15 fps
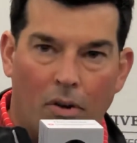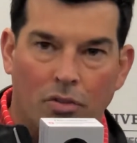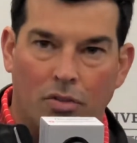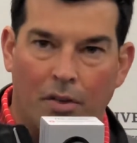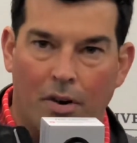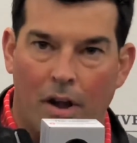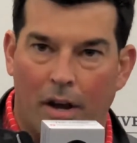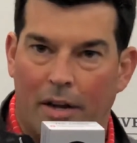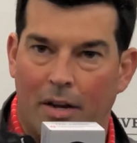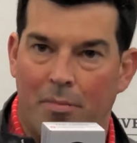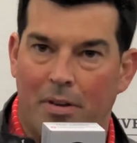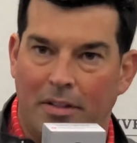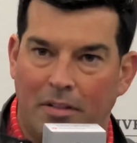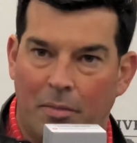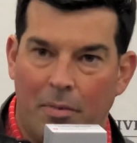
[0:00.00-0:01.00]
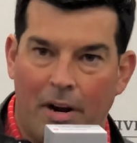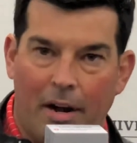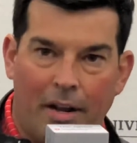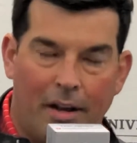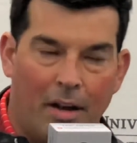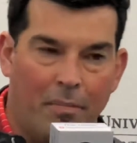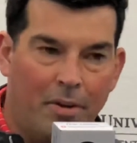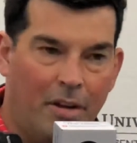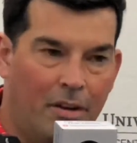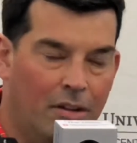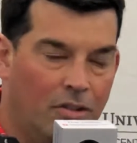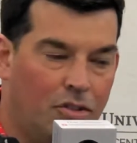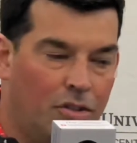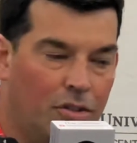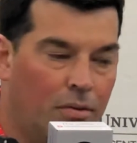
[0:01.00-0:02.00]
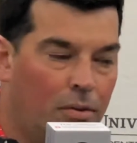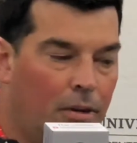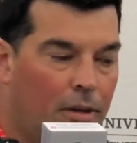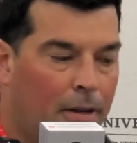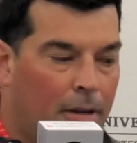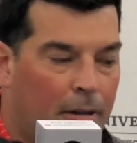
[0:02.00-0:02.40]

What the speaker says: so they're not going to be intimidated coming into the Shoe.